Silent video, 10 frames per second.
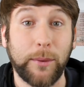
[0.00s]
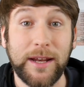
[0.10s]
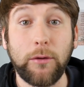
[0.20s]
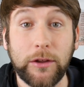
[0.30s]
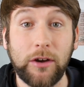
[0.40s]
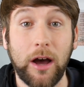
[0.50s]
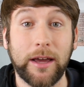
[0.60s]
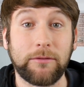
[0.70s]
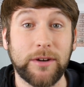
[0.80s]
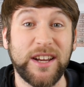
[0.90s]
we know the
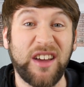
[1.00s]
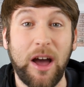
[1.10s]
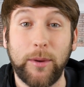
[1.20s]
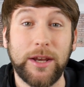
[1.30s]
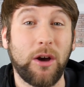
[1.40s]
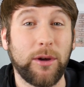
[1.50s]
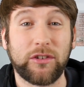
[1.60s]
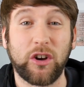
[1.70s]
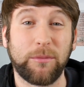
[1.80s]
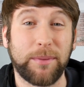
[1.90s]
target reader and we know
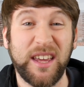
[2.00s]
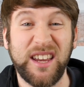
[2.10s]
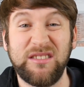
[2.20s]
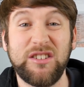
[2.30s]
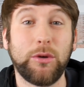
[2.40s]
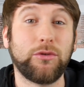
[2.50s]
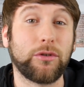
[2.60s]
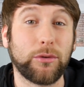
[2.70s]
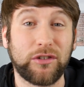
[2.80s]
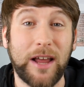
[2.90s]
it's got to be
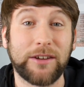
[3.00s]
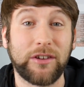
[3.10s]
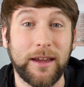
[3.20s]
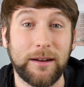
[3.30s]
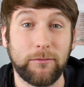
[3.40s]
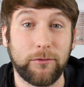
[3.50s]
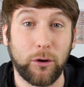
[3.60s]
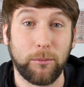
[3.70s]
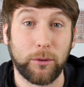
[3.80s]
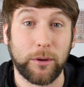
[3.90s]
neutral/informal.